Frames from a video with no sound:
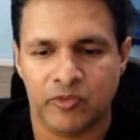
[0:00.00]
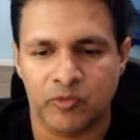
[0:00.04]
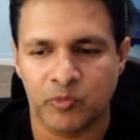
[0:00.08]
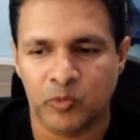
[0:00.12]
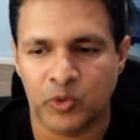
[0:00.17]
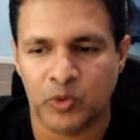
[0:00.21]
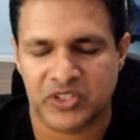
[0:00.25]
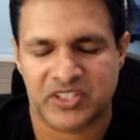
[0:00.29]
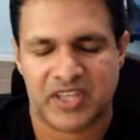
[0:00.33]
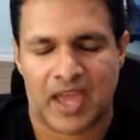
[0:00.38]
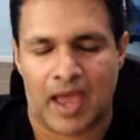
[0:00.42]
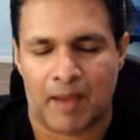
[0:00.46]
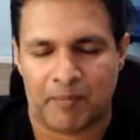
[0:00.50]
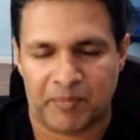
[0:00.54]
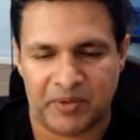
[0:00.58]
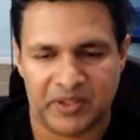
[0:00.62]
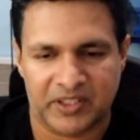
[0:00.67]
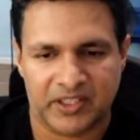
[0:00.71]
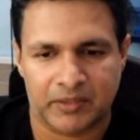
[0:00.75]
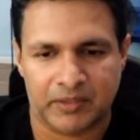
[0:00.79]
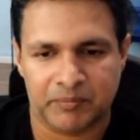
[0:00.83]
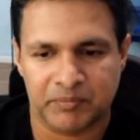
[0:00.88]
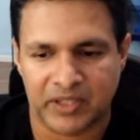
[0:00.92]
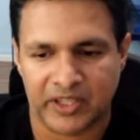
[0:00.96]
what's
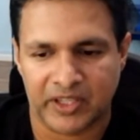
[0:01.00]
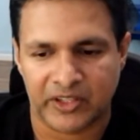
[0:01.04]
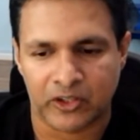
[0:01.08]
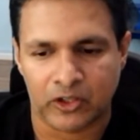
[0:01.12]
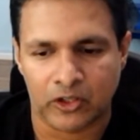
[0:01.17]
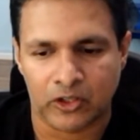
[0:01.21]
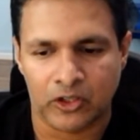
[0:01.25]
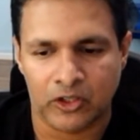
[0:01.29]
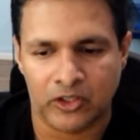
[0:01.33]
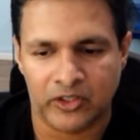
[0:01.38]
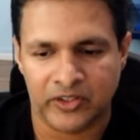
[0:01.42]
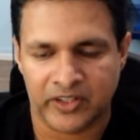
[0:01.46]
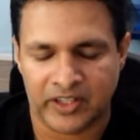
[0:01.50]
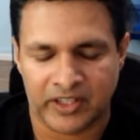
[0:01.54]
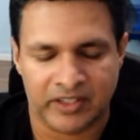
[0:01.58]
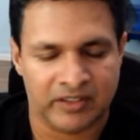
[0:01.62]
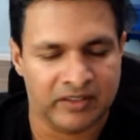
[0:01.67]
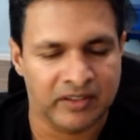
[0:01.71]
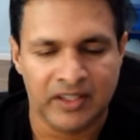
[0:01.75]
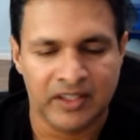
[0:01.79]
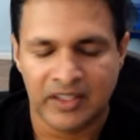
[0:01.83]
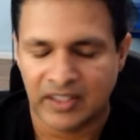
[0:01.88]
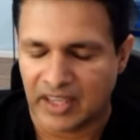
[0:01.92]
happening in play to earn and